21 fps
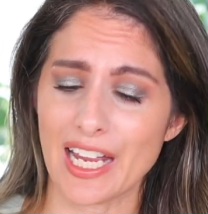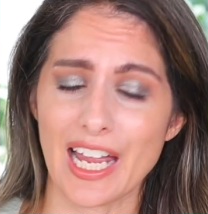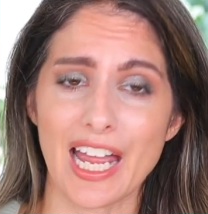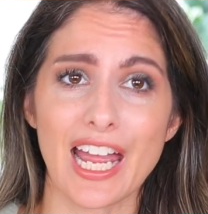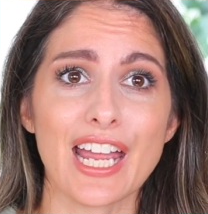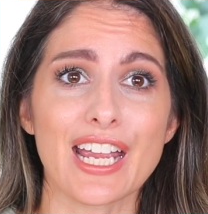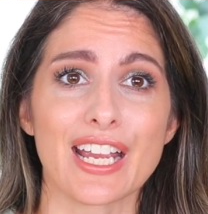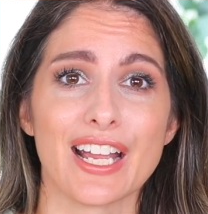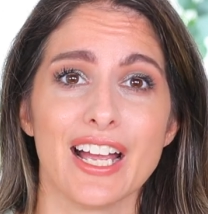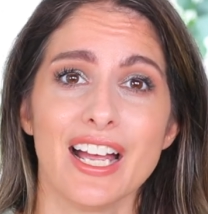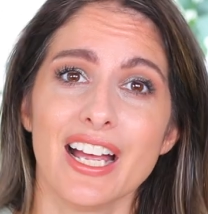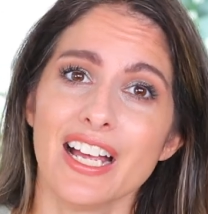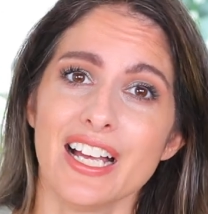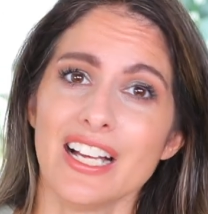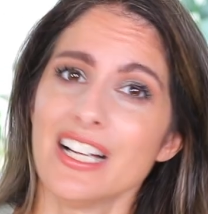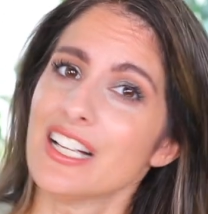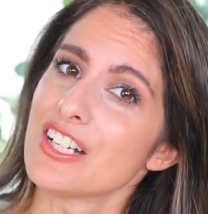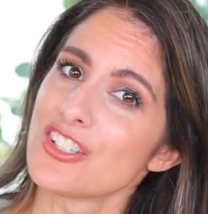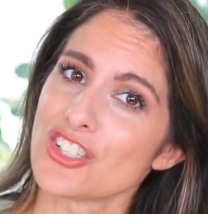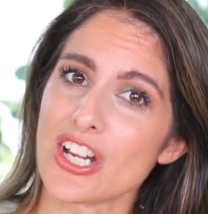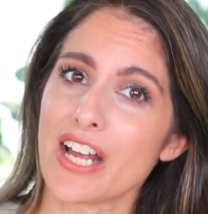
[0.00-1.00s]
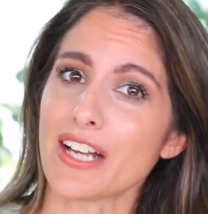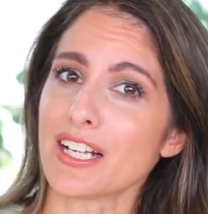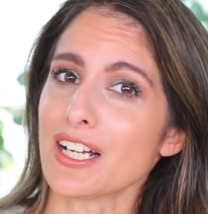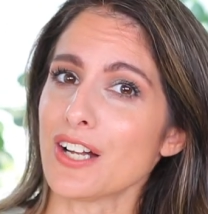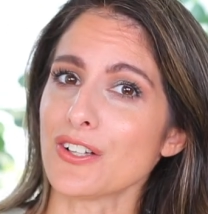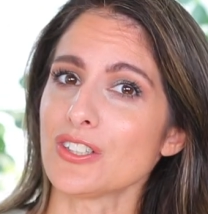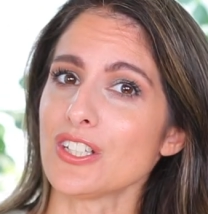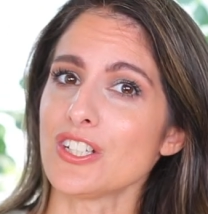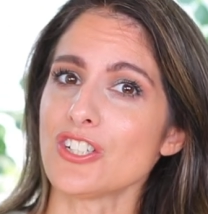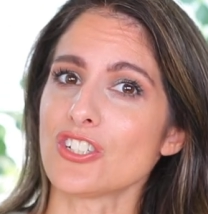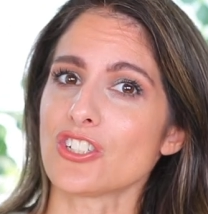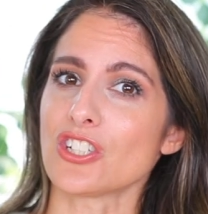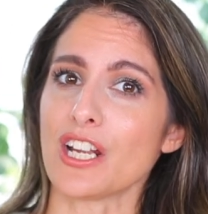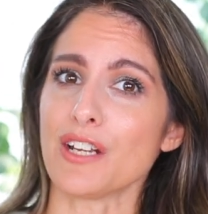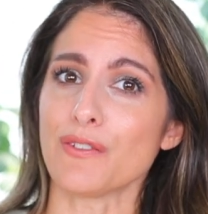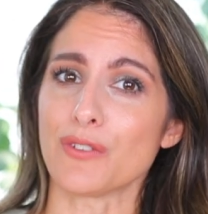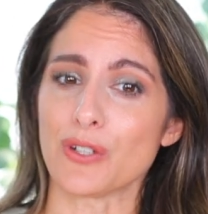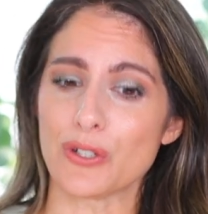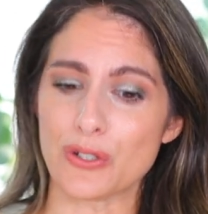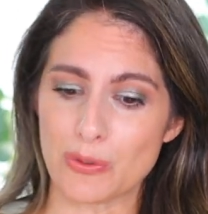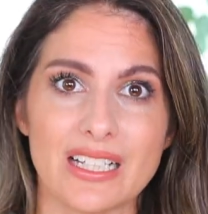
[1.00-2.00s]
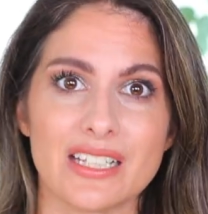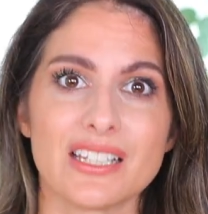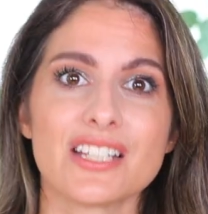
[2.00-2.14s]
hey, check out these shavers.